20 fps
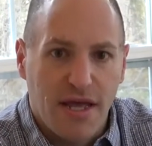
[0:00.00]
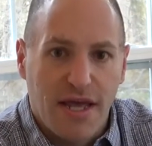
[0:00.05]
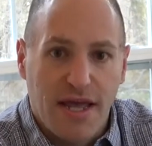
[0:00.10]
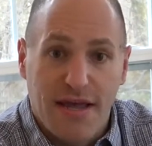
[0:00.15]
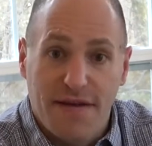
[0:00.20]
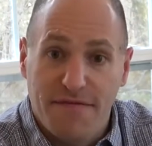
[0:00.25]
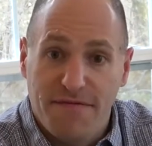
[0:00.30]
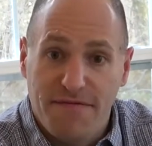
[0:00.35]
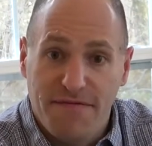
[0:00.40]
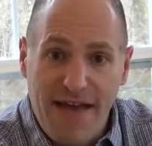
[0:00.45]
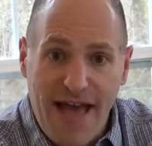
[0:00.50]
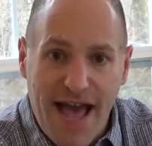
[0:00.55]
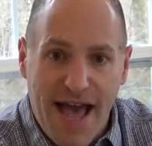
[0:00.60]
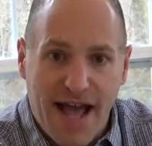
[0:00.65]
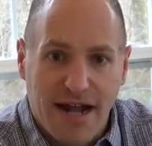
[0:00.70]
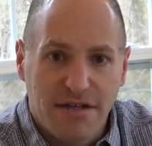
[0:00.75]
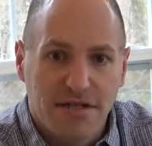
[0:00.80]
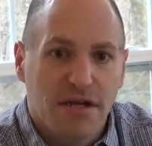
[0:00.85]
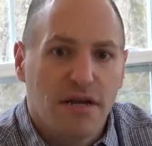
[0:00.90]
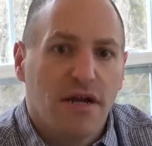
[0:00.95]
In
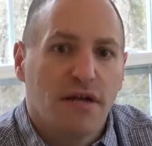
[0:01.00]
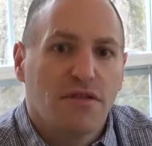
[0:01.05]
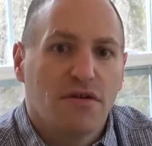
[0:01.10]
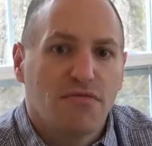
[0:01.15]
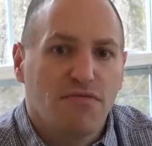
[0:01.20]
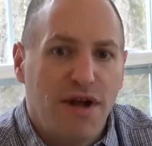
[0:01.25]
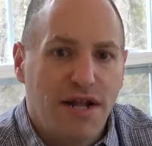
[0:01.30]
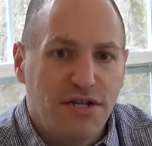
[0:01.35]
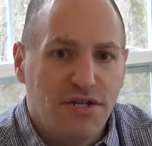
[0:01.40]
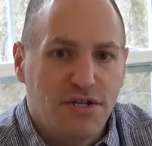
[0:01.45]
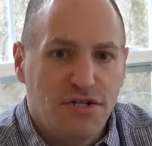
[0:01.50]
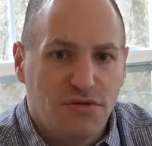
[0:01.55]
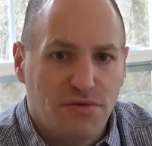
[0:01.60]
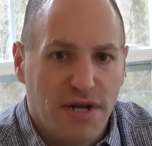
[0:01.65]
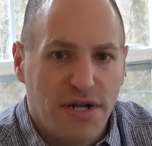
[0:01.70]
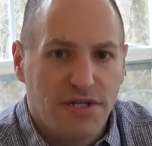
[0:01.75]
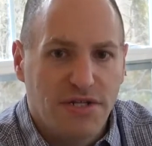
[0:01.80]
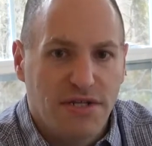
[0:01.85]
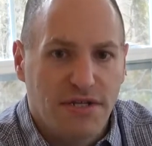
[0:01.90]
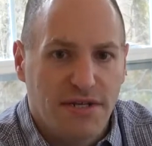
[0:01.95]
fact, the
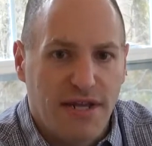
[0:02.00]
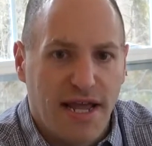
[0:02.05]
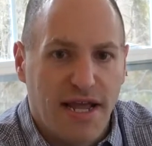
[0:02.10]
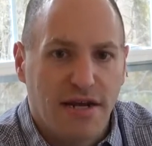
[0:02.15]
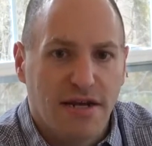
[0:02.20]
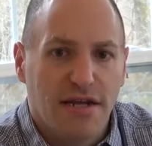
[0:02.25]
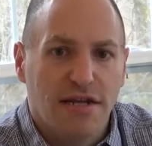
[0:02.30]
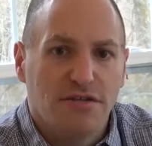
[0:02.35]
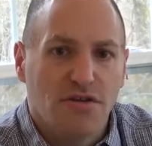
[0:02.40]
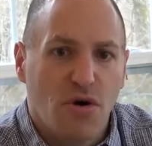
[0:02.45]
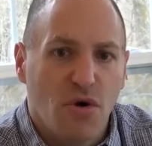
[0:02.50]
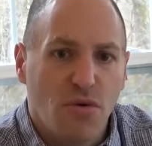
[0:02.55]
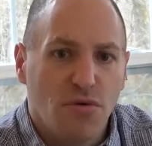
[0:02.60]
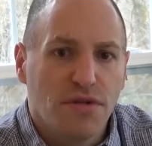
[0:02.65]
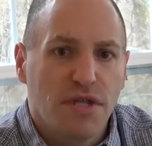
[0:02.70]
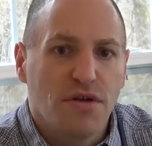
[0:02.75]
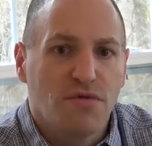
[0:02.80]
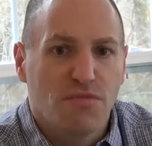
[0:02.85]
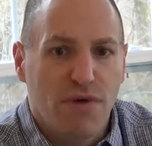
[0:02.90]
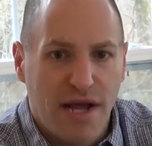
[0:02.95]
registration date is
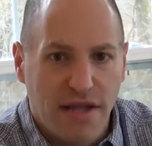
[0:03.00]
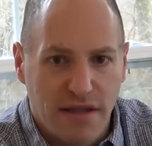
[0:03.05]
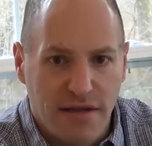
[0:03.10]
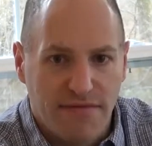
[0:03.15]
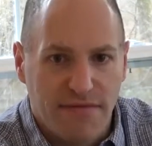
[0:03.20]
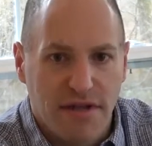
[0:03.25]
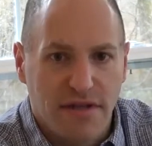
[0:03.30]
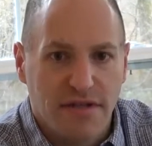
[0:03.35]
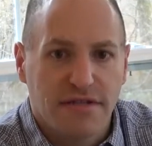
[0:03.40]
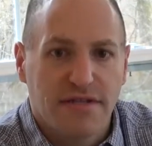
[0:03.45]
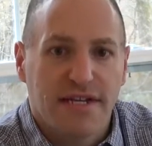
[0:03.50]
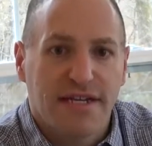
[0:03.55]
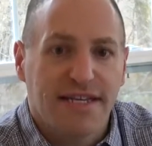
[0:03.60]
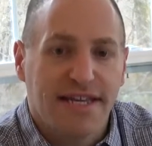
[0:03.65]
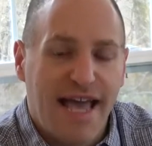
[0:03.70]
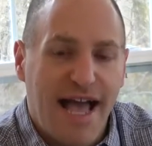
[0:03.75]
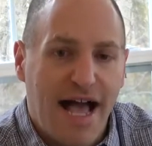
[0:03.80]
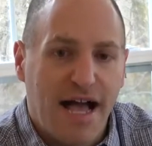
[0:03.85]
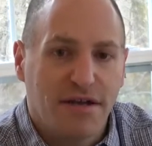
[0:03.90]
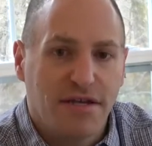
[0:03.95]
only relevant to
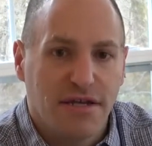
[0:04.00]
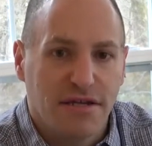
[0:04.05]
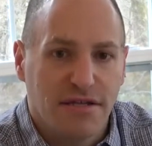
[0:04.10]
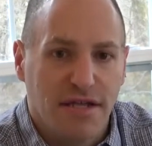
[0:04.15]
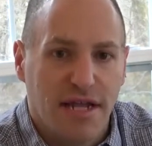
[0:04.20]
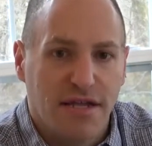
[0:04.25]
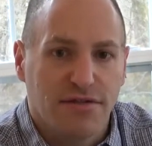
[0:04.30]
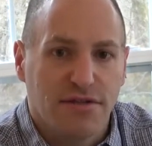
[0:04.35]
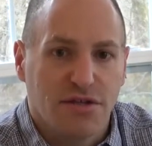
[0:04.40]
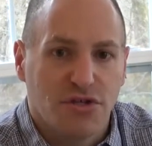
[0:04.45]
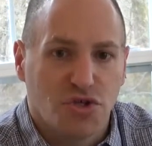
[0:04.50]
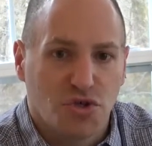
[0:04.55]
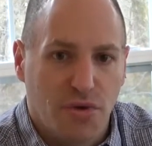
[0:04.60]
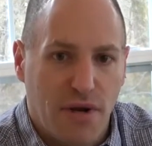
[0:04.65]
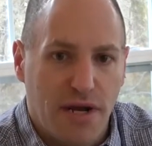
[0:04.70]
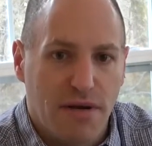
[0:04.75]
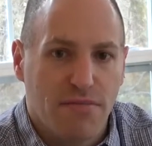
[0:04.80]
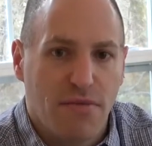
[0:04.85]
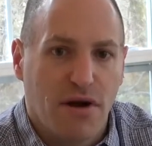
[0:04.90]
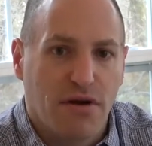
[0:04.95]
calculate the
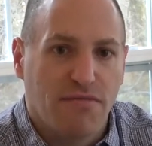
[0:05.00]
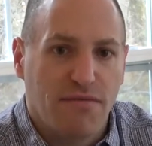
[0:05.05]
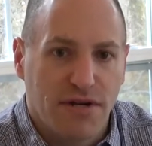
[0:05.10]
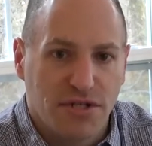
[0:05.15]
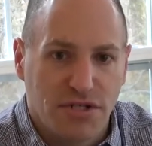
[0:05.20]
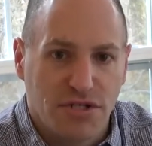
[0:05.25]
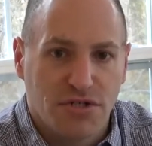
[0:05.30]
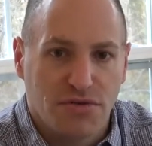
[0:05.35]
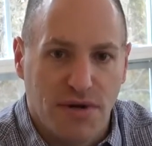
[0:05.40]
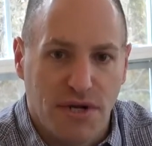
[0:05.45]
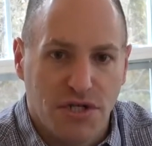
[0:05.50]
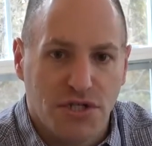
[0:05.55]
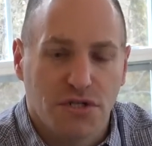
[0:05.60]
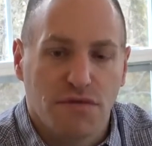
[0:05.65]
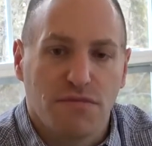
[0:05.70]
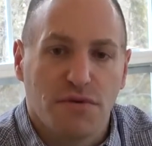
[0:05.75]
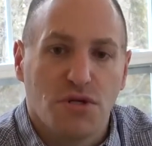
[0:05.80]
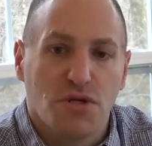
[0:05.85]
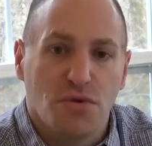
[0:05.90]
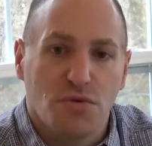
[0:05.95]
trademark
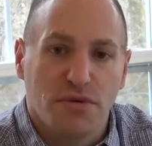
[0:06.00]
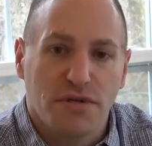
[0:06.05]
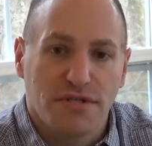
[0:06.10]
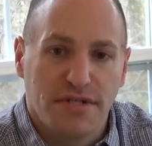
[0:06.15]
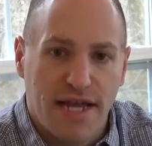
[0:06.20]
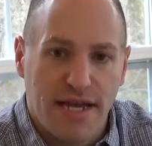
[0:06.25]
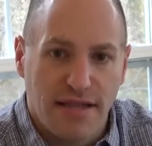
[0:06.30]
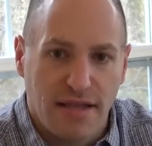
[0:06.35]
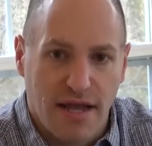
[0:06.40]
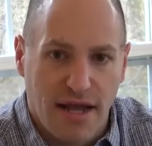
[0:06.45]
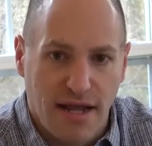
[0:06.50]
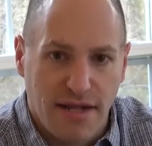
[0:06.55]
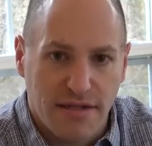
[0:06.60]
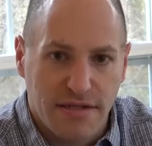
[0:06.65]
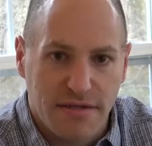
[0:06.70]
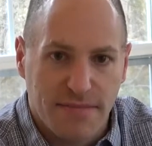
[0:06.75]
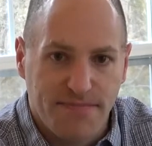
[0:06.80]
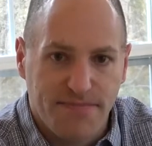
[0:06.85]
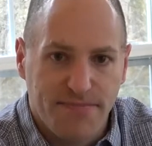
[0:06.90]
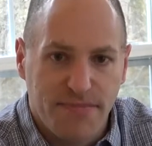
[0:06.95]
registration renewal
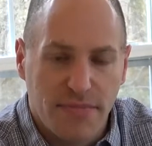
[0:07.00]
deadlines.